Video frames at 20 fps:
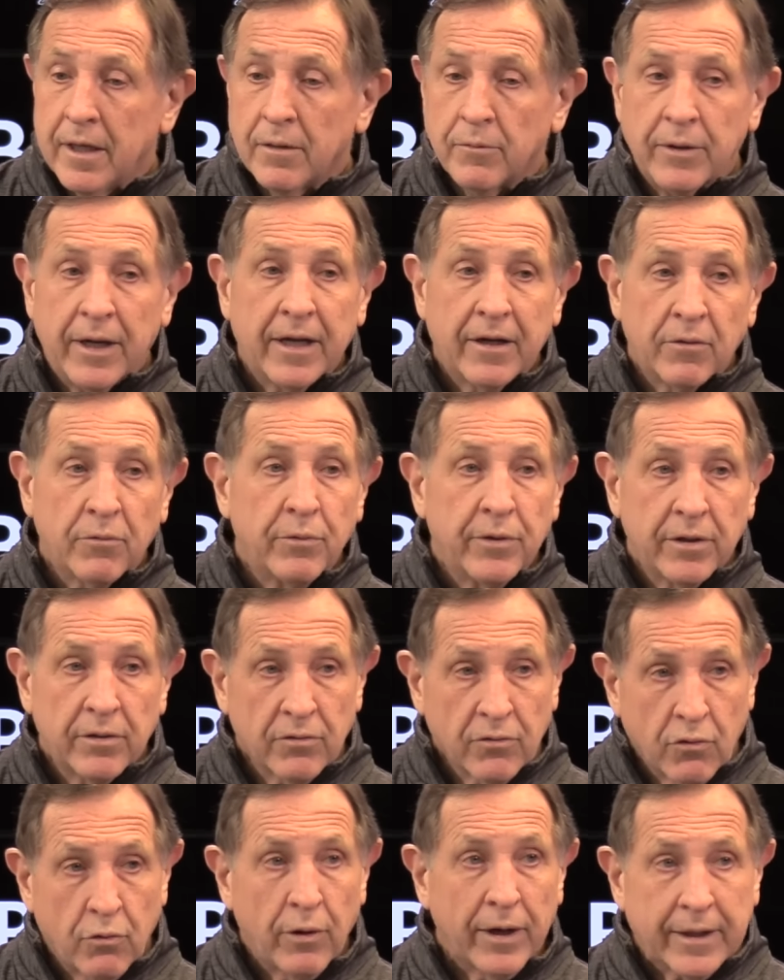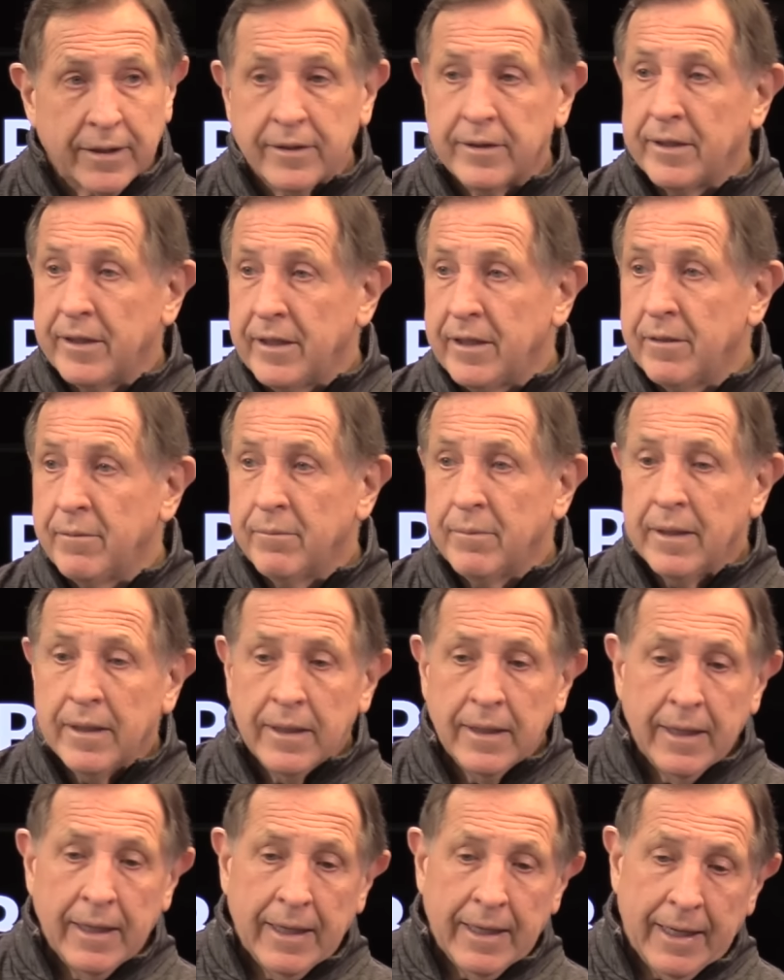We had a real quick team
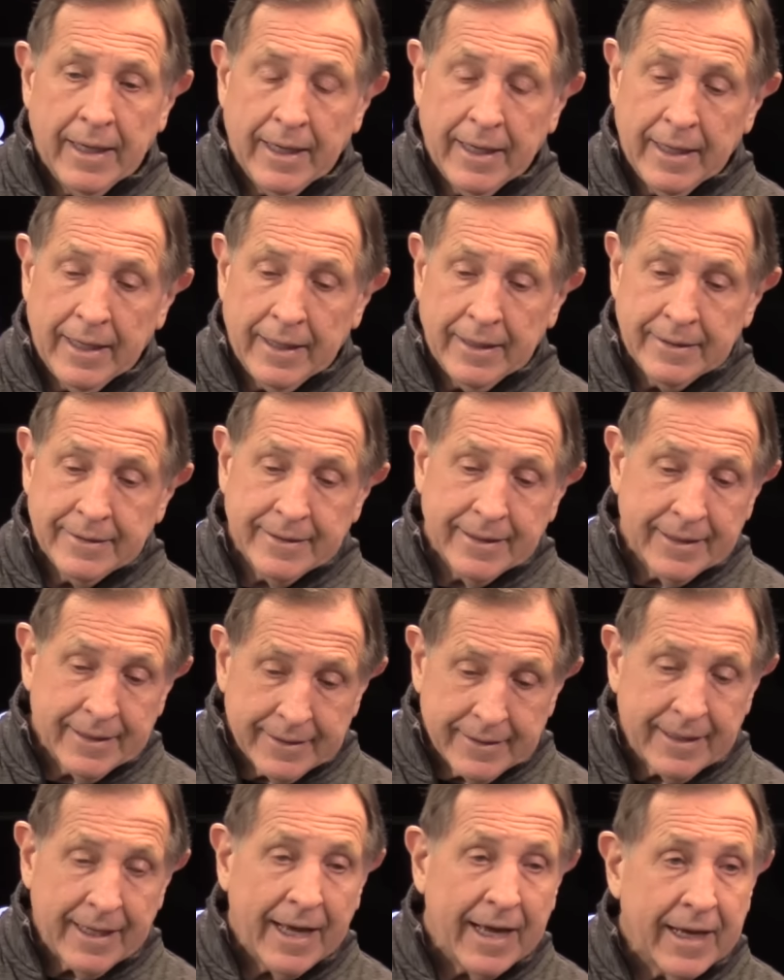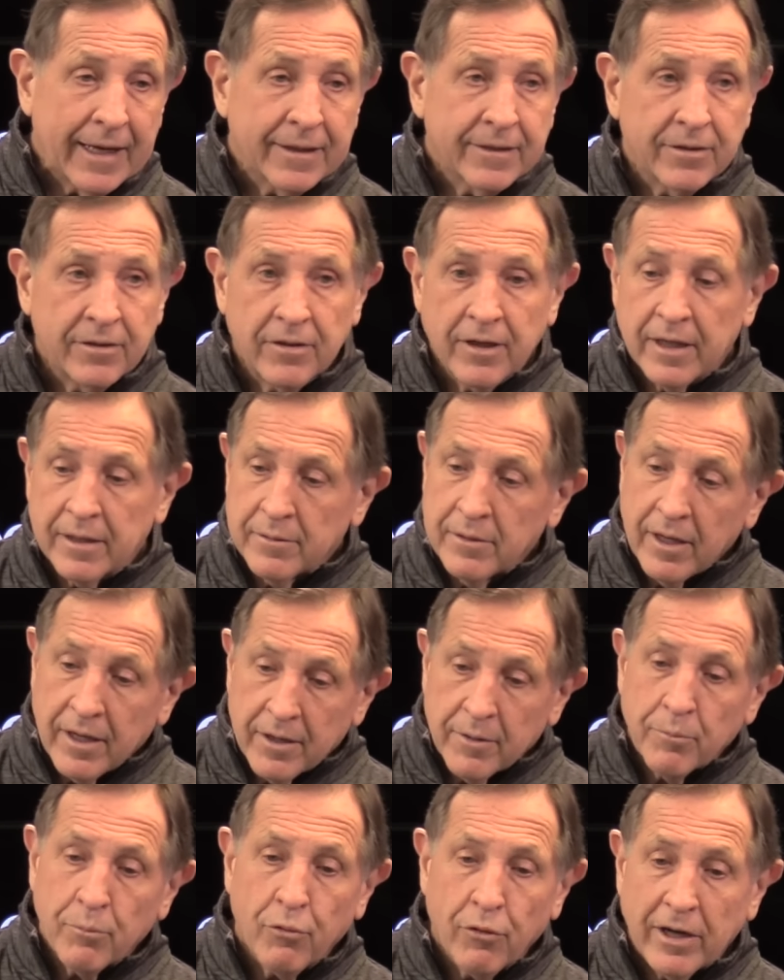uh, that attacked a lot, a
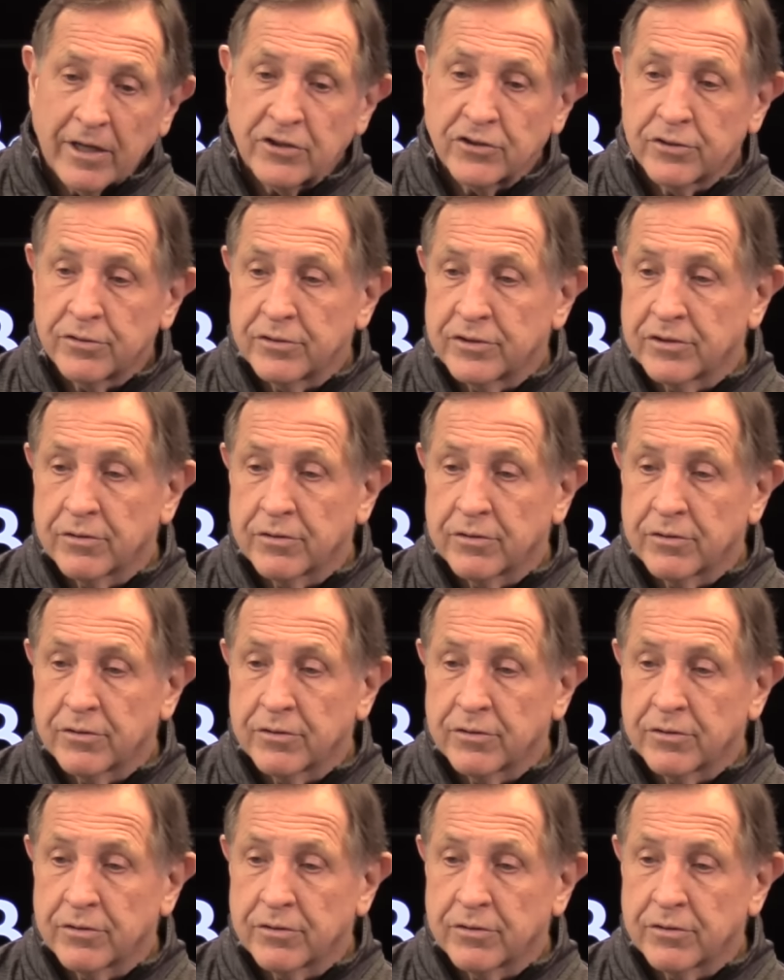lot of pressure.